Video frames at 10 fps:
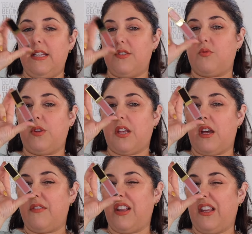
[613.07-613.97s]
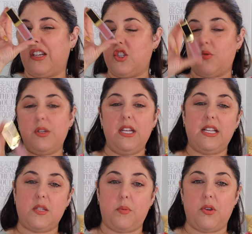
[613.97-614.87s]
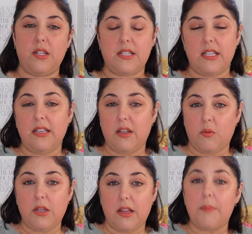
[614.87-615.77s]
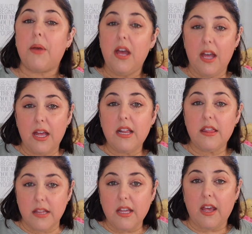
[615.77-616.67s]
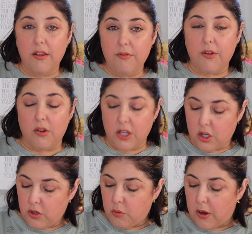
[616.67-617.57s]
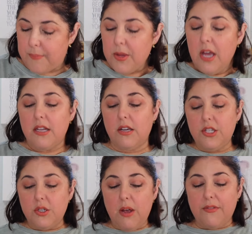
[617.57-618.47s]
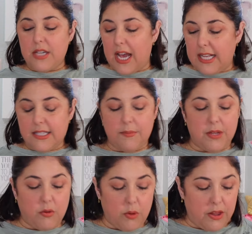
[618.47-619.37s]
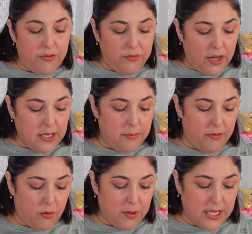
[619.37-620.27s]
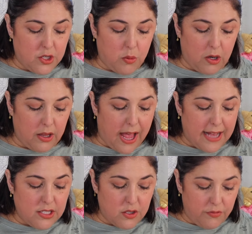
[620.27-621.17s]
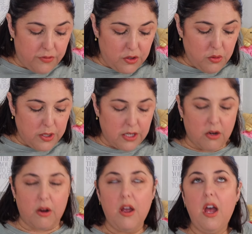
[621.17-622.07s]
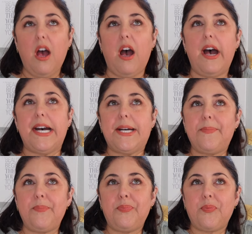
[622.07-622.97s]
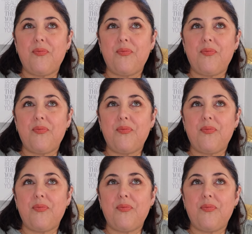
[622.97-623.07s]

it is really kind of a luxury experience in liquid lip, and I think a very good one. Now, I do have to add something really funny before we get to our last few here. Um,